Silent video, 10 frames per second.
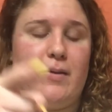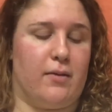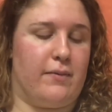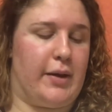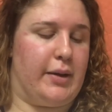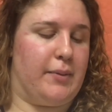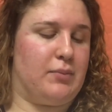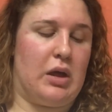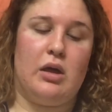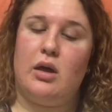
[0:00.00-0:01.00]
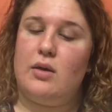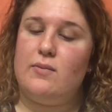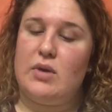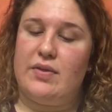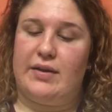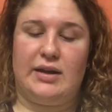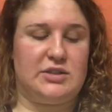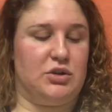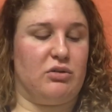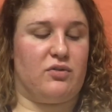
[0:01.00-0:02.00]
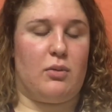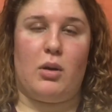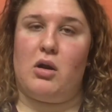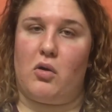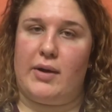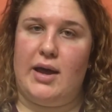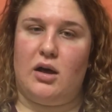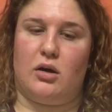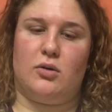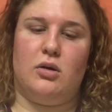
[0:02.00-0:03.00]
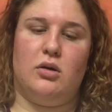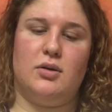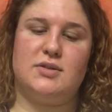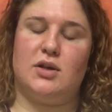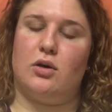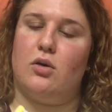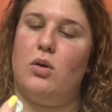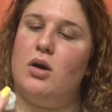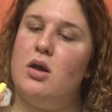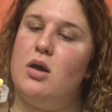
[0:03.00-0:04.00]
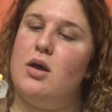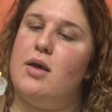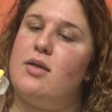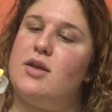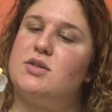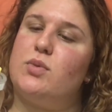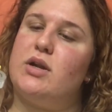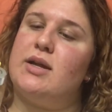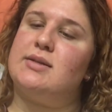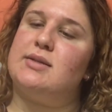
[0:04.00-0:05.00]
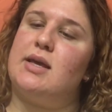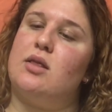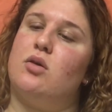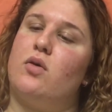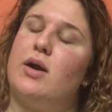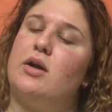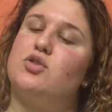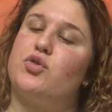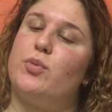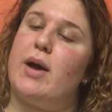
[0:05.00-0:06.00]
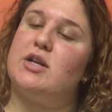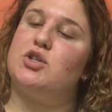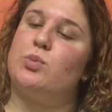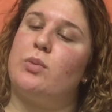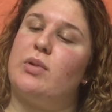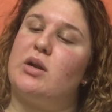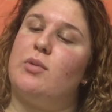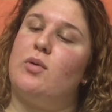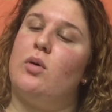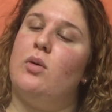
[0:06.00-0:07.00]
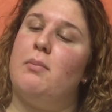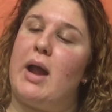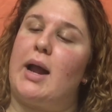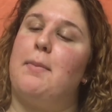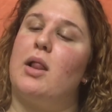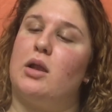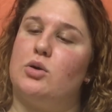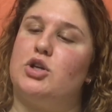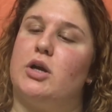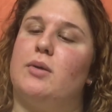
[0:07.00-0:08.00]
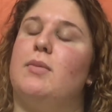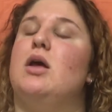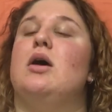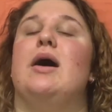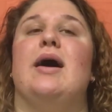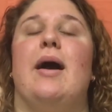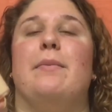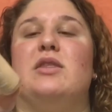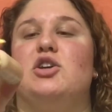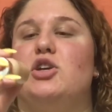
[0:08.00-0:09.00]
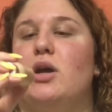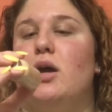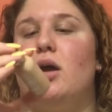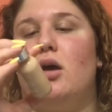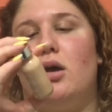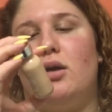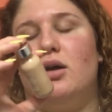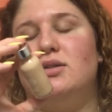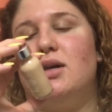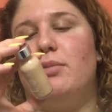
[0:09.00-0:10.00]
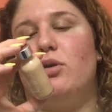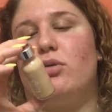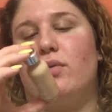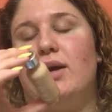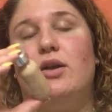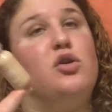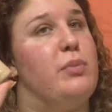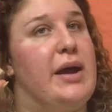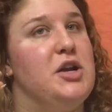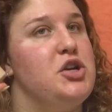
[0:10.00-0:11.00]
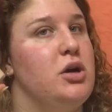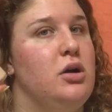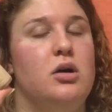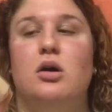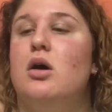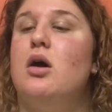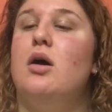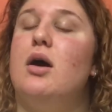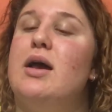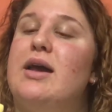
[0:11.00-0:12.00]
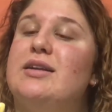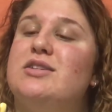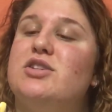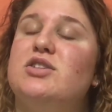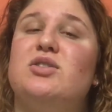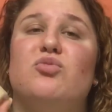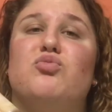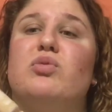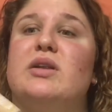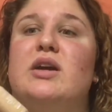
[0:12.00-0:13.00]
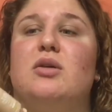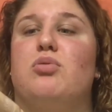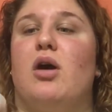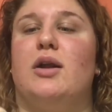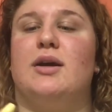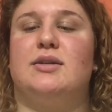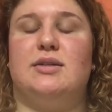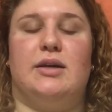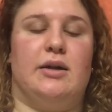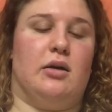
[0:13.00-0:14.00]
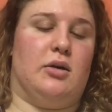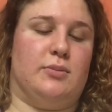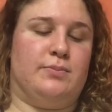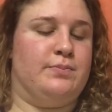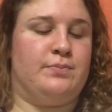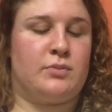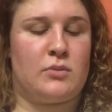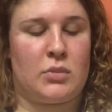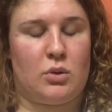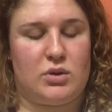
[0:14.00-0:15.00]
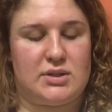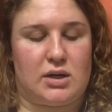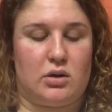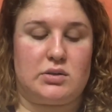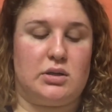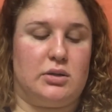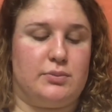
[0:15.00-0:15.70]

go find it. The next two are from L'Oreal. So this one is the L'Oreal True Match Super Blendable Makeup Lotion. I'm in the shade W3 Nude Beige. It's just a really good product. It what is it called?